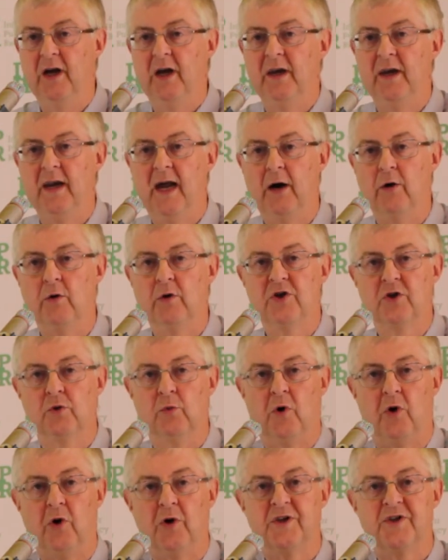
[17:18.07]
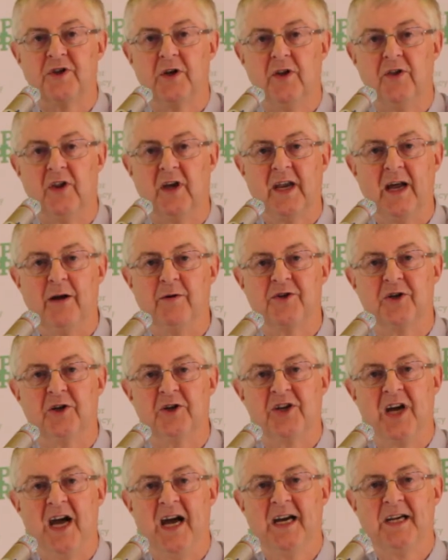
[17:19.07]
now towards the council
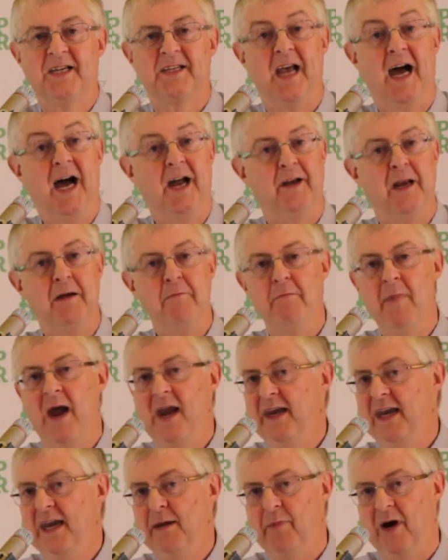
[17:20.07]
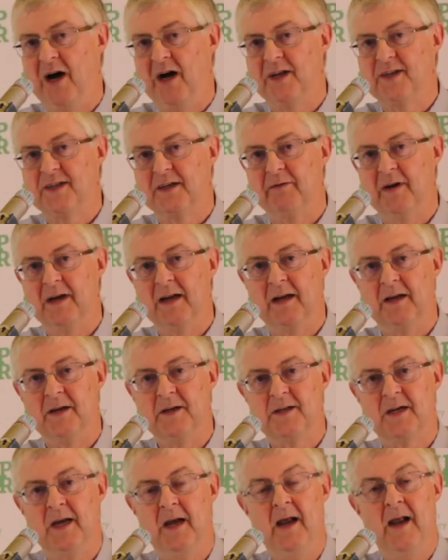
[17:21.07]
tax, and in many parts of England